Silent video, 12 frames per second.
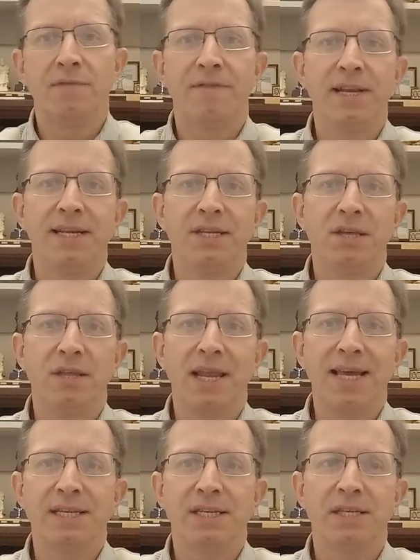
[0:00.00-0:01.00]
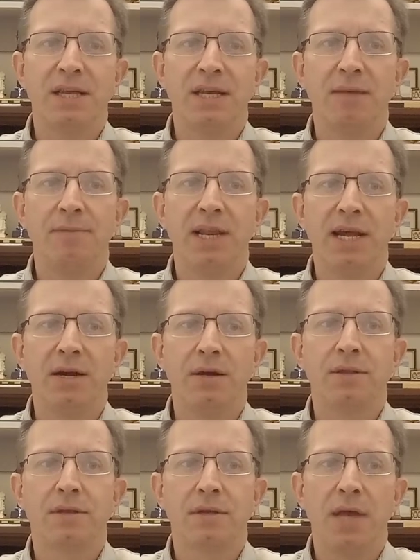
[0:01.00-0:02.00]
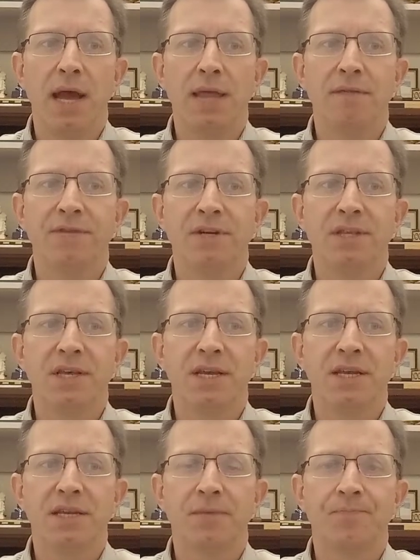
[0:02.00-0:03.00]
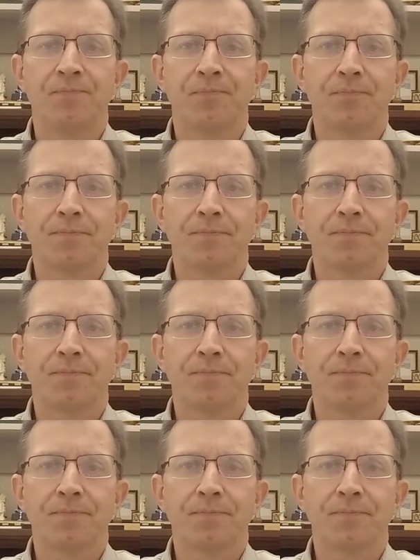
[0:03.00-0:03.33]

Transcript: Finally, to the lessons that can be learned, the first thing is